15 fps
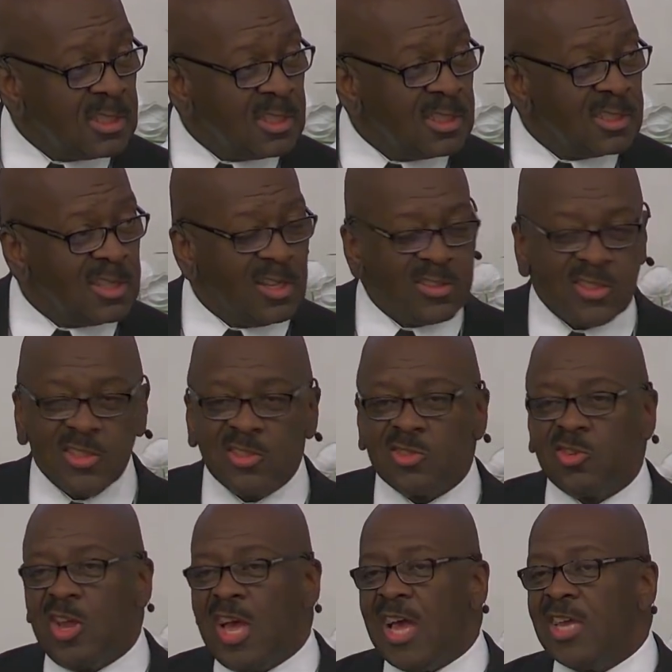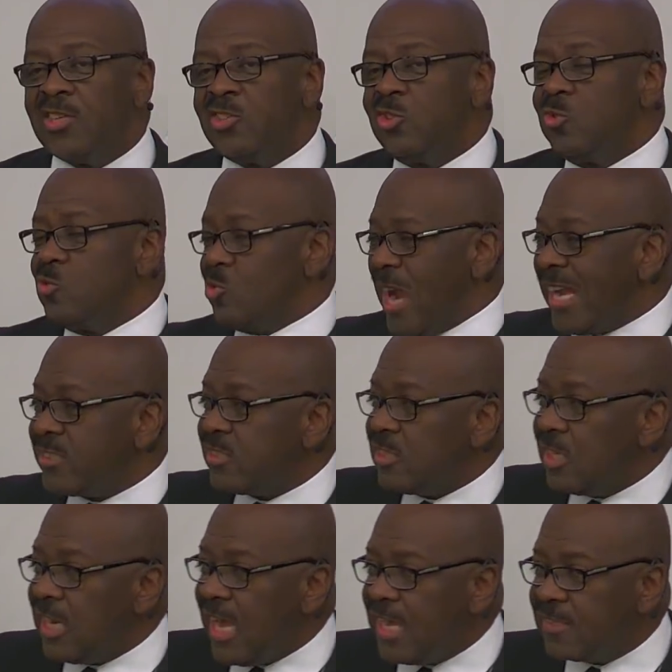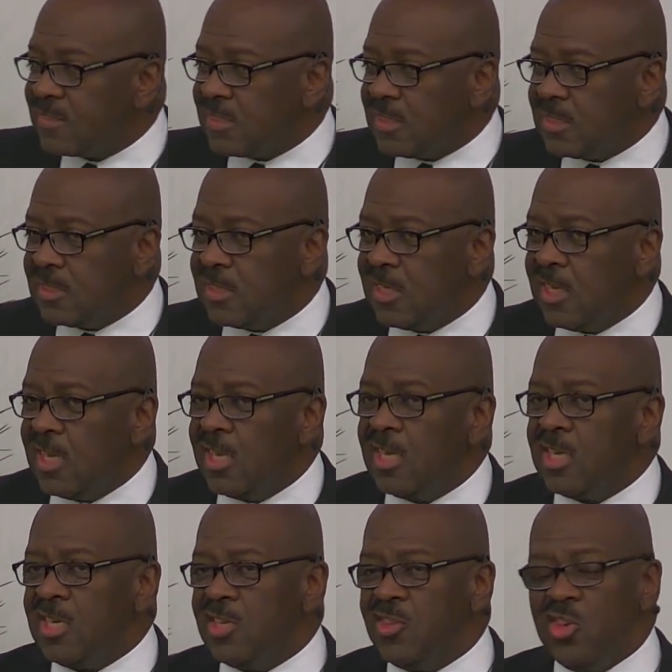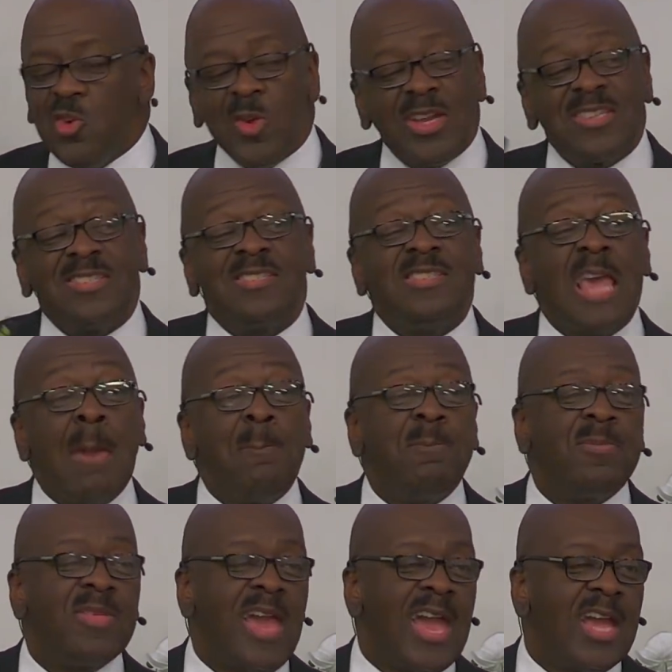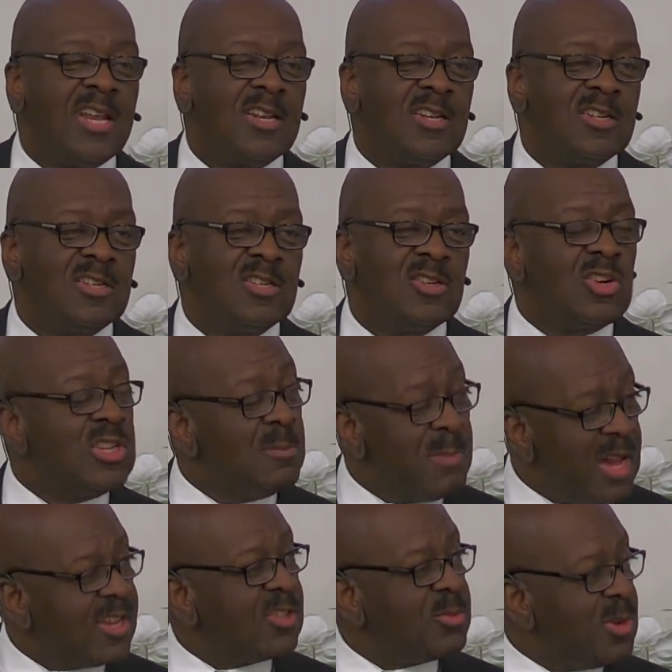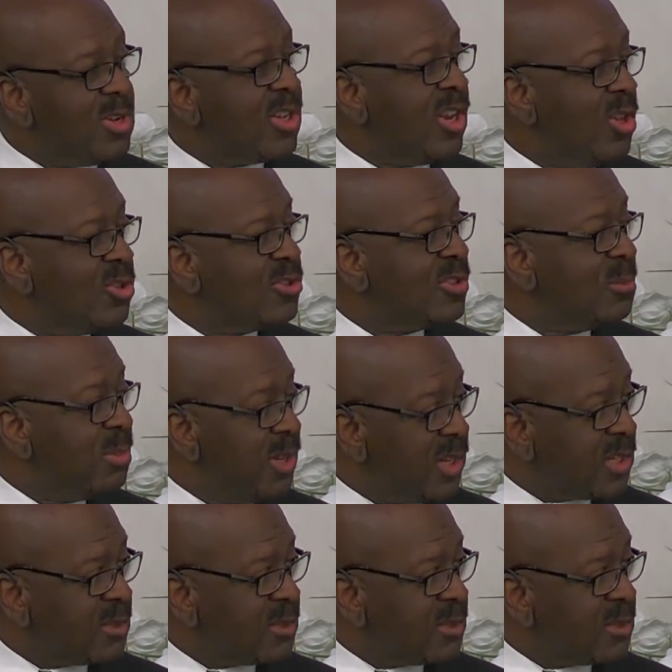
Doesn't try to rationalize it. Either you accept that, or you might as well close the book.